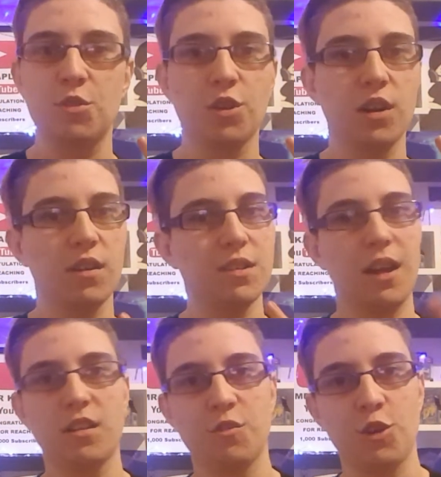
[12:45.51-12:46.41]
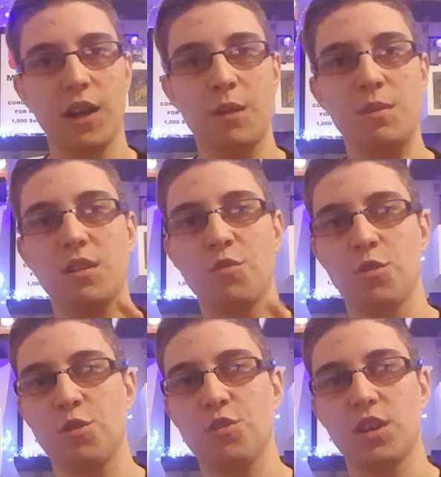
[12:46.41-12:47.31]
you can hear sounds of your enemies if you're
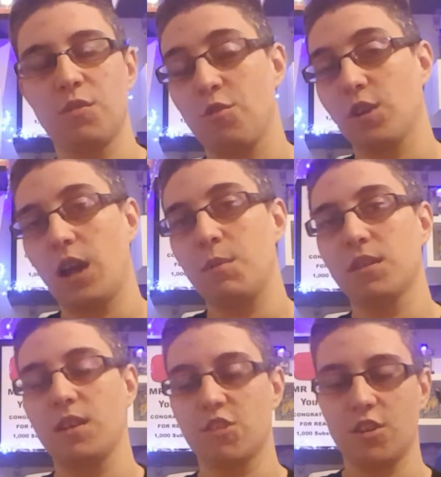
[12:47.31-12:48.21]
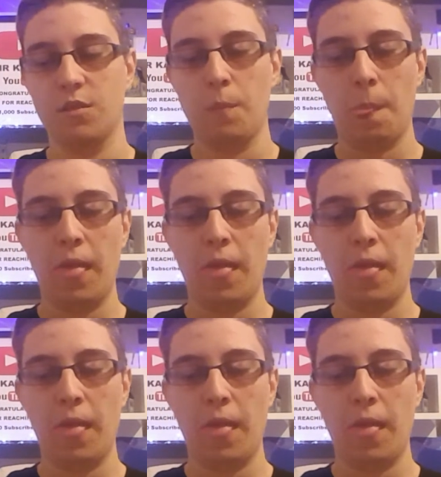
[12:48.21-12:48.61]
using it for a gaming session.